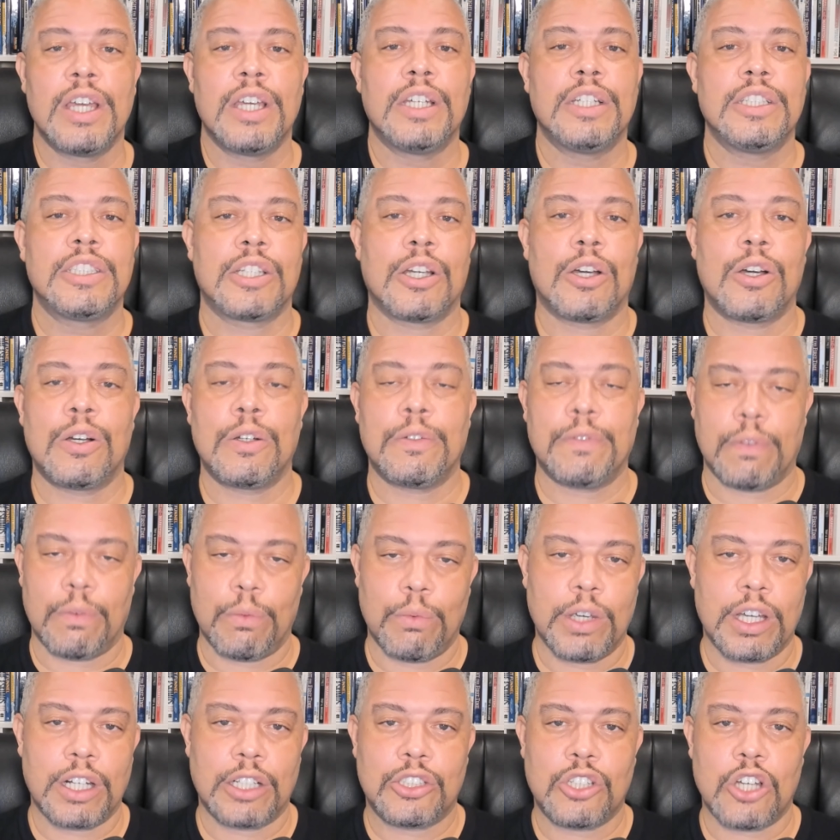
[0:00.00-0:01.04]
So
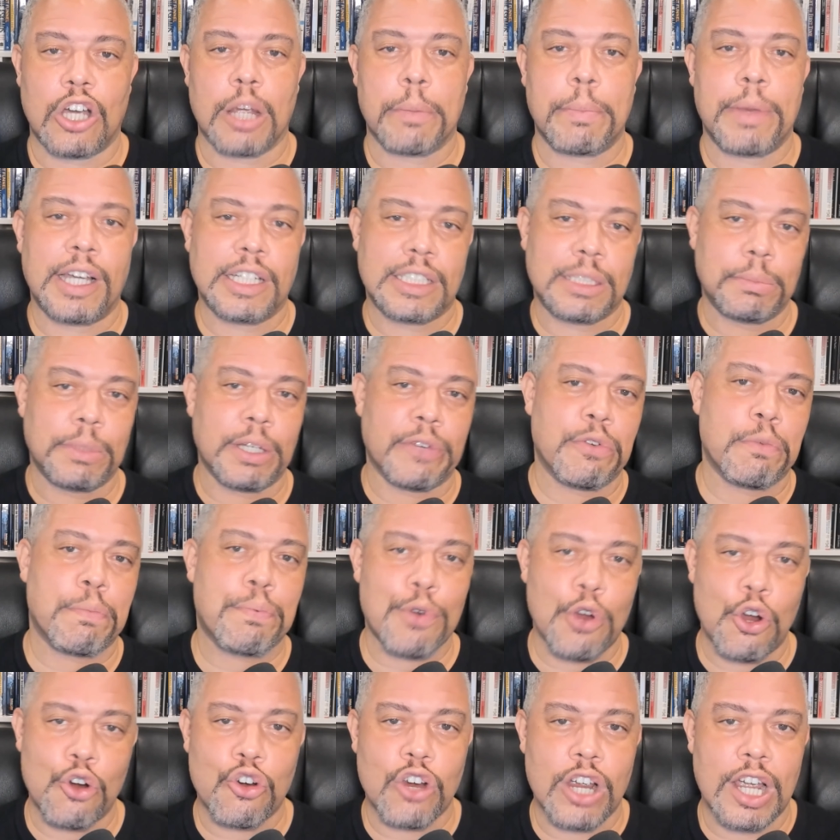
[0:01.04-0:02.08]
we're going to talk about some different
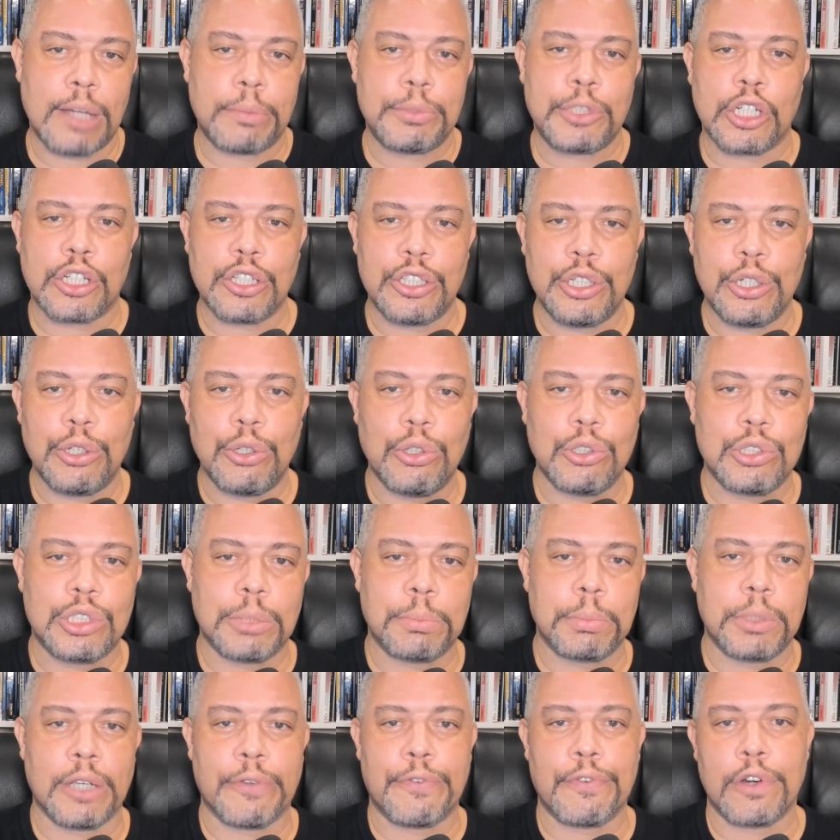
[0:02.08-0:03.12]
programs you can use, some
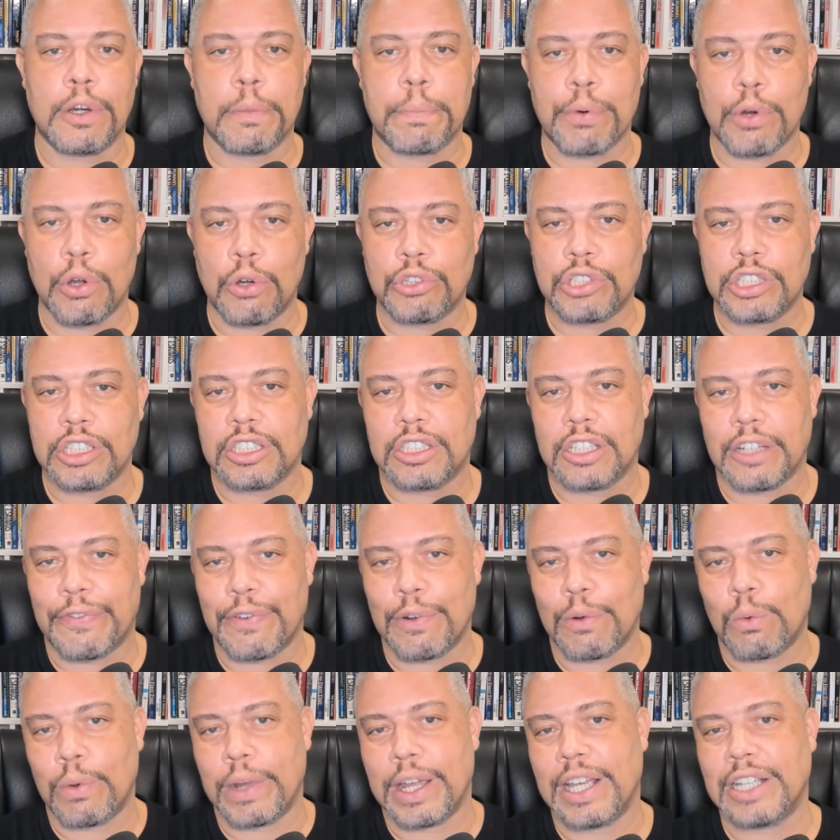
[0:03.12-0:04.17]
different approaches,
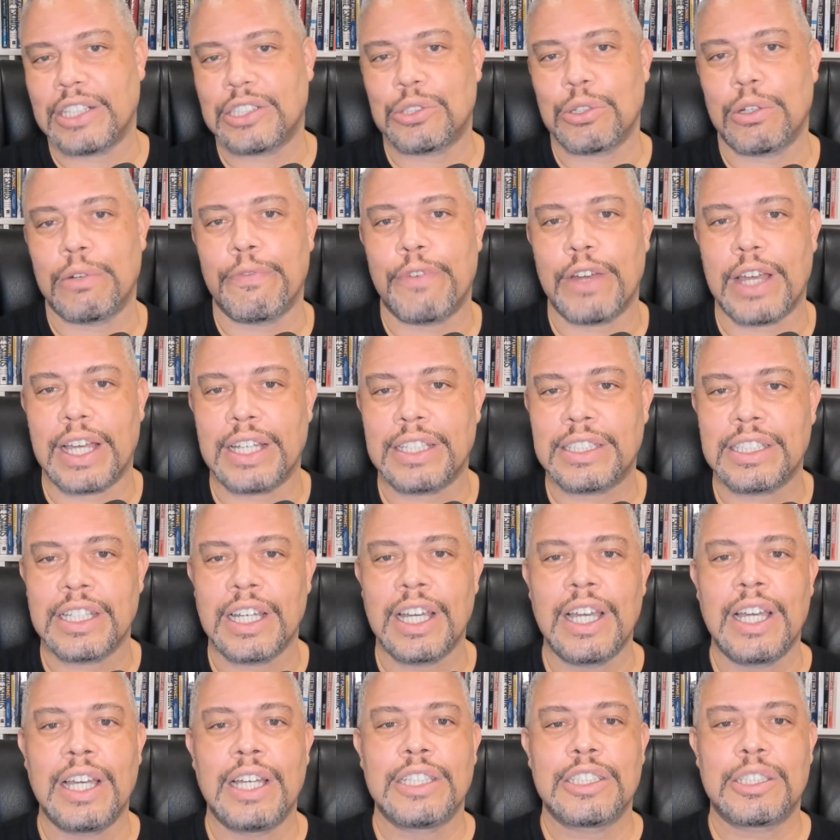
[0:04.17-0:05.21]
different ways to invest,
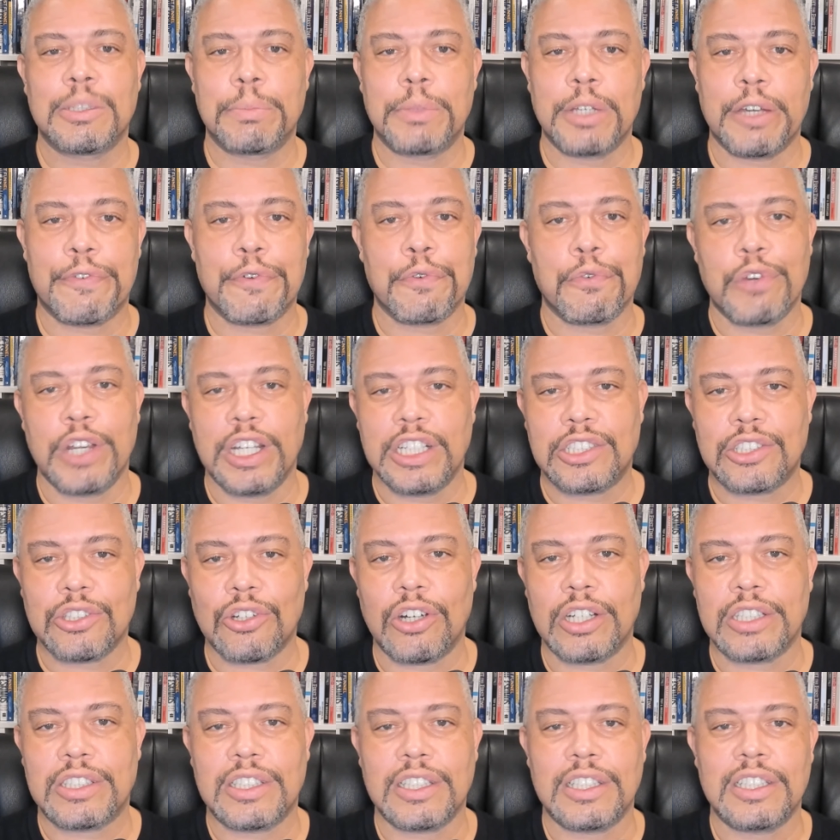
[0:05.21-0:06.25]
some different
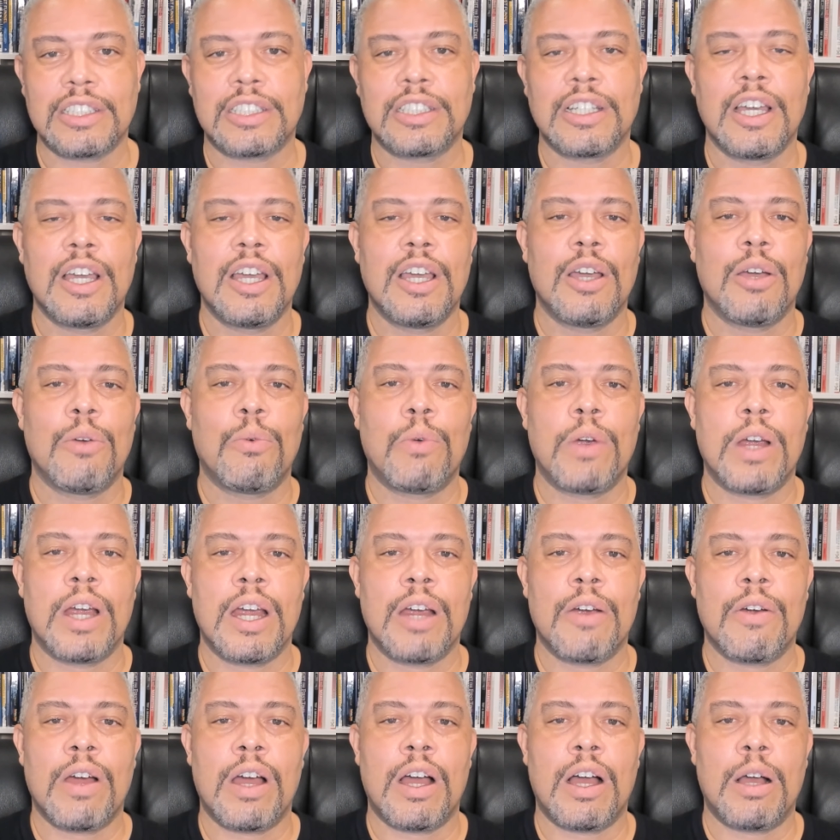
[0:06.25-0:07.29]
resources
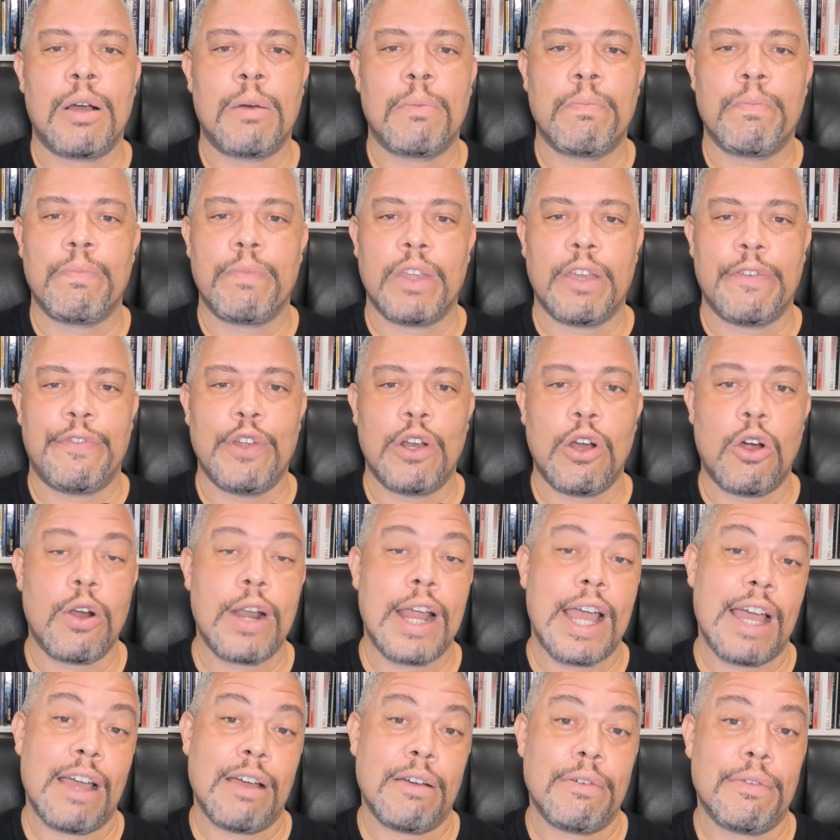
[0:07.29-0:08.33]
where if you don't
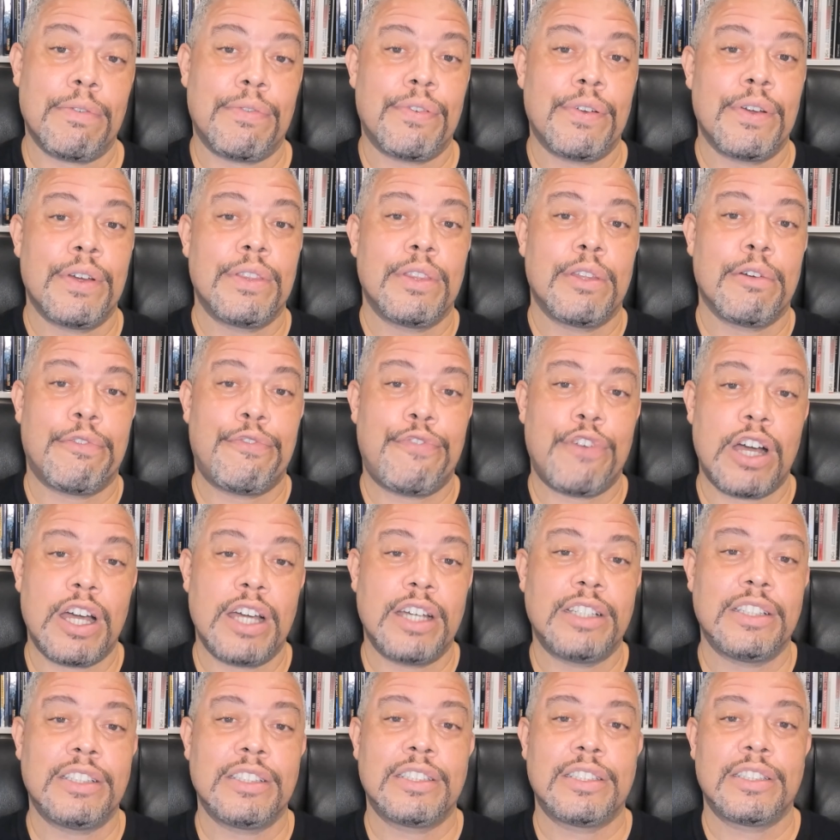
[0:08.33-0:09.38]
have the
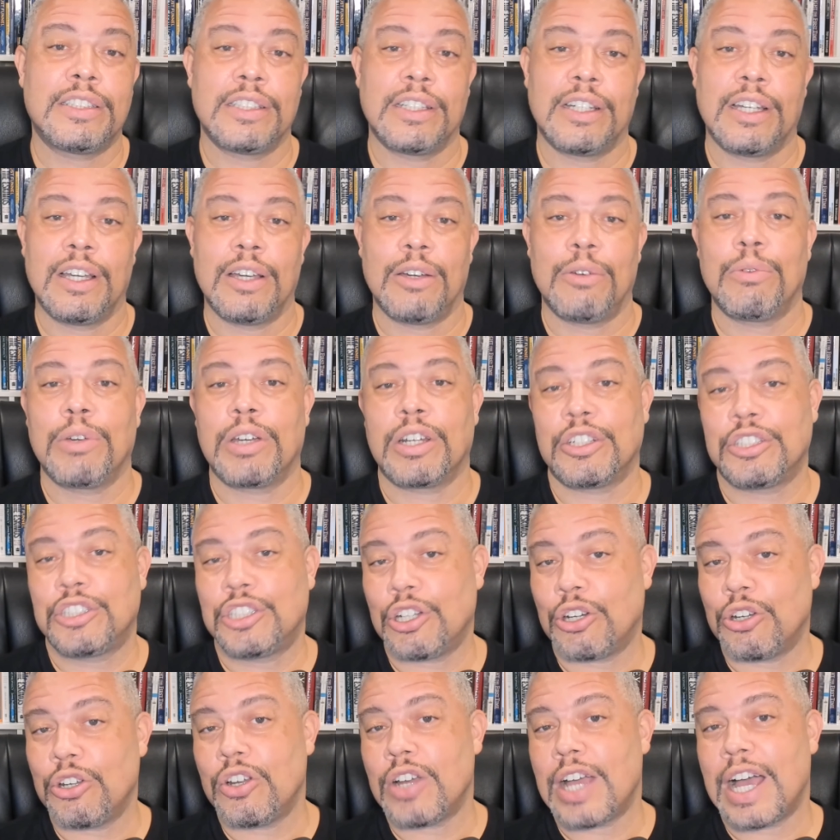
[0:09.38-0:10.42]
funds, we're going to
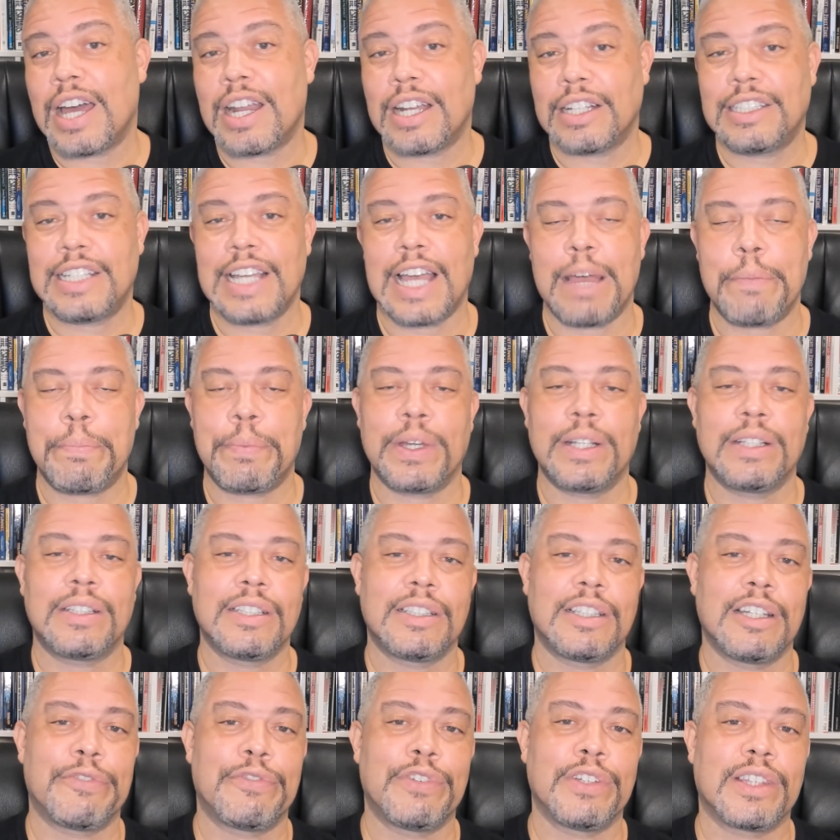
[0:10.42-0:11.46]
show you how to tap into
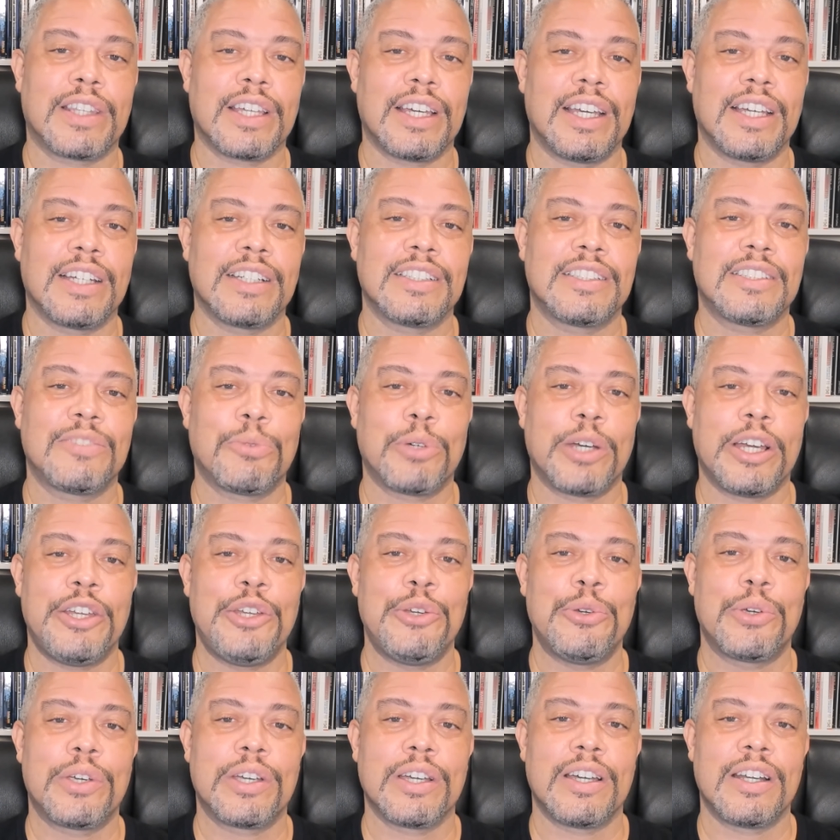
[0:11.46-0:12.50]
different things where
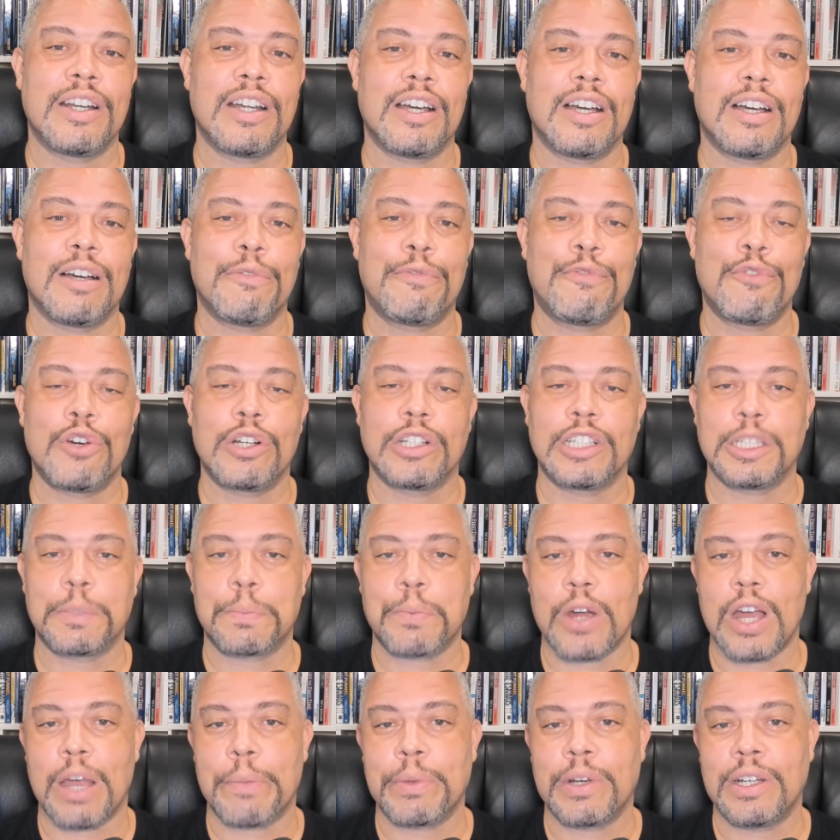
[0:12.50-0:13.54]
you can afford these
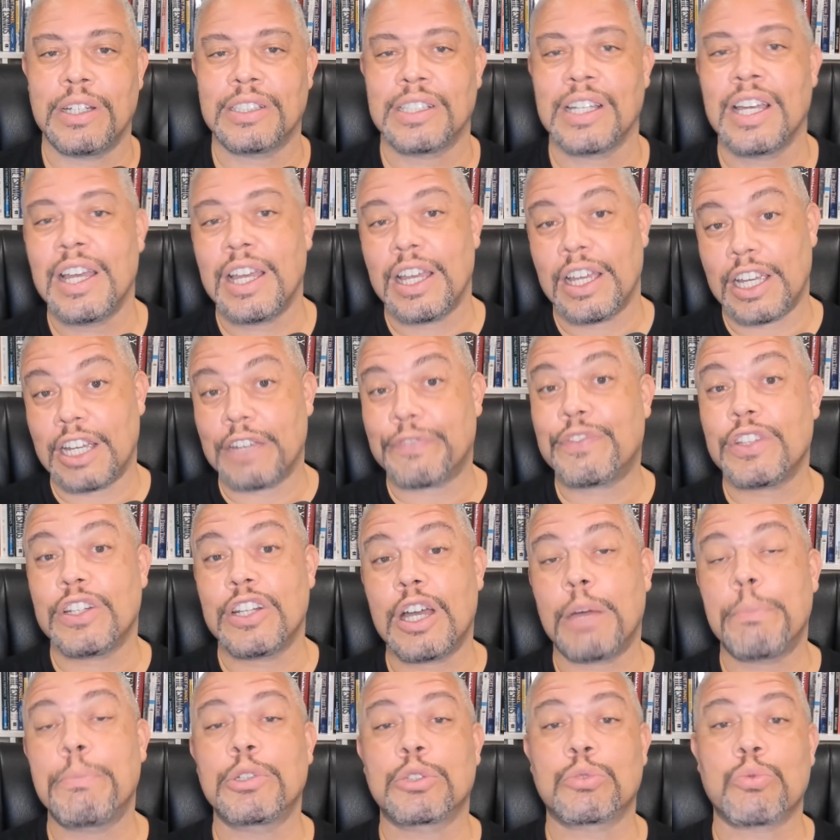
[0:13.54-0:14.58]
properties if the
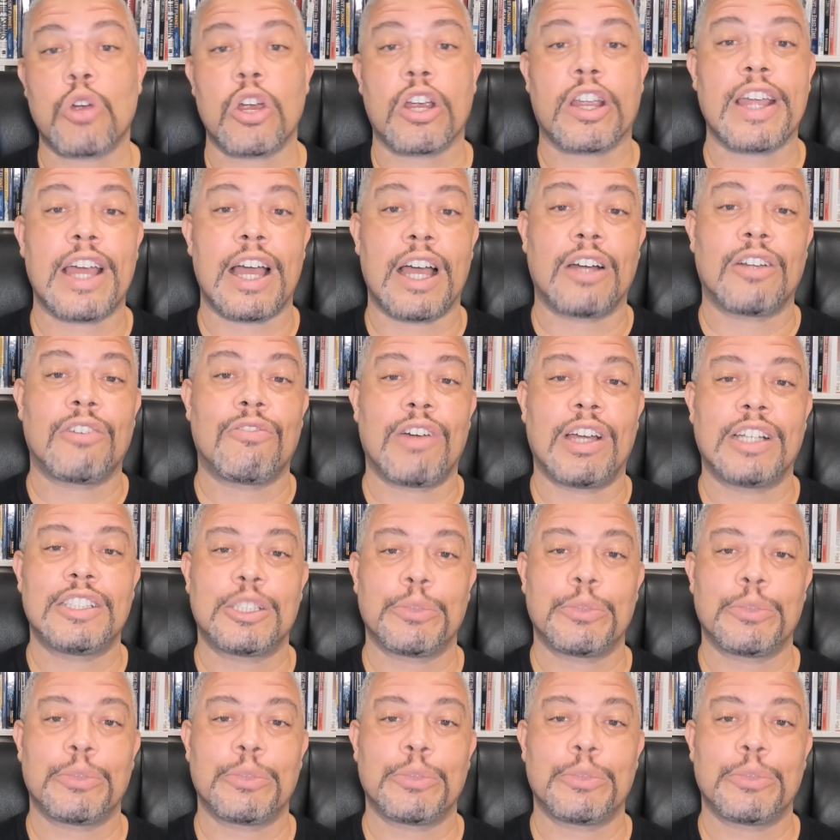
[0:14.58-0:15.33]
numbers work out, right?